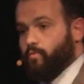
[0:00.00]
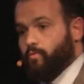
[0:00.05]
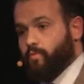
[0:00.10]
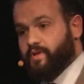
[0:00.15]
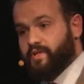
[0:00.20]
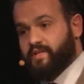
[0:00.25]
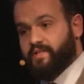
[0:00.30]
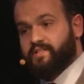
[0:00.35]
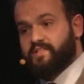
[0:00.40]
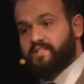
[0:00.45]

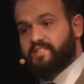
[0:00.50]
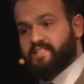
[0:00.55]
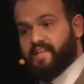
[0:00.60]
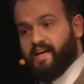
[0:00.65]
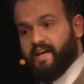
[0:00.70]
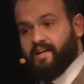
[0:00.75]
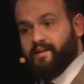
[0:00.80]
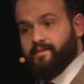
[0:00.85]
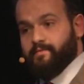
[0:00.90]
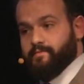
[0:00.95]
we didn't
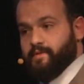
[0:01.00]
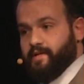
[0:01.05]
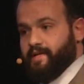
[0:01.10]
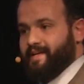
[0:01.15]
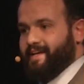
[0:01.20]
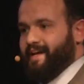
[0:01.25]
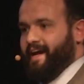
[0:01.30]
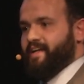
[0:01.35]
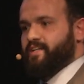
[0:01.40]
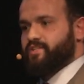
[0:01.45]
design
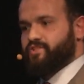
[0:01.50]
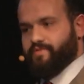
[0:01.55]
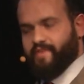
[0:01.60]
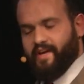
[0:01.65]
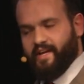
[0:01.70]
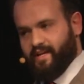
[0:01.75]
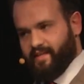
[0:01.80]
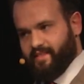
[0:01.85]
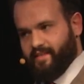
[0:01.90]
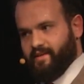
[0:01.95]
kind of
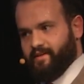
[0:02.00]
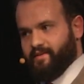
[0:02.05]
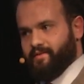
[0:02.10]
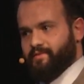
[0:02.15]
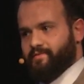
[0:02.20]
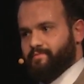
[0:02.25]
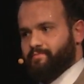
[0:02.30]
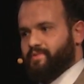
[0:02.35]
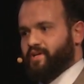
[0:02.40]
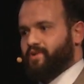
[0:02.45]
anything,
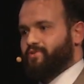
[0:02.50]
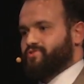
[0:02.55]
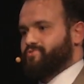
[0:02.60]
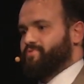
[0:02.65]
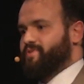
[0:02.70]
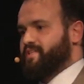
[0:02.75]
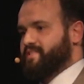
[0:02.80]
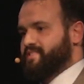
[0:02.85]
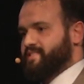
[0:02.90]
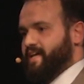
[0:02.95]
because
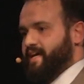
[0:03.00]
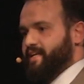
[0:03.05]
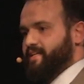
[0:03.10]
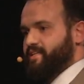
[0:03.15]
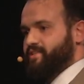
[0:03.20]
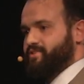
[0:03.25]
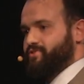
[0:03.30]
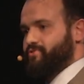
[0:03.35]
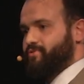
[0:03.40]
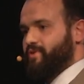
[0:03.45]
we
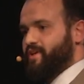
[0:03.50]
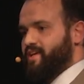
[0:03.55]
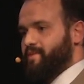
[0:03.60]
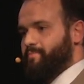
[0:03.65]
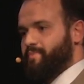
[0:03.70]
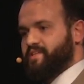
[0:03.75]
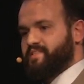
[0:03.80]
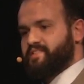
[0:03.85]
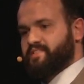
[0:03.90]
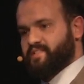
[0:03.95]
decided to
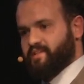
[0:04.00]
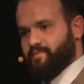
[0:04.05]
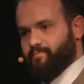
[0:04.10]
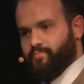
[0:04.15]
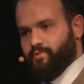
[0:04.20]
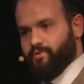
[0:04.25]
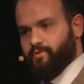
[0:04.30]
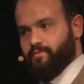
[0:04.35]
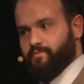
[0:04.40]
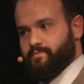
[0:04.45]
keep it
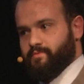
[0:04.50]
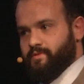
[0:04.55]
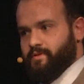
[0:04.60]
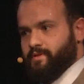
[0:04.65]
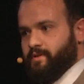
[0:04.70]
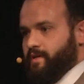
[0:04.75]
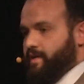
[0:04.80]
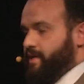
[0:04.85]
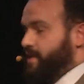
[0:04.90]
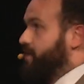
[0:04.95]
simple.
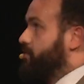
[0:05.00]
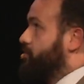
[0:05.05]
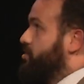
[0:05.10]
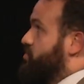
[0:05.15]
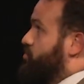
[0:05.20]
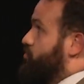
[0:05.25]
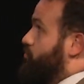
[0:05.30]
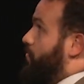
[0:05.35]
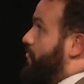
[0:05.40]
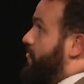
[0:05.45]
In which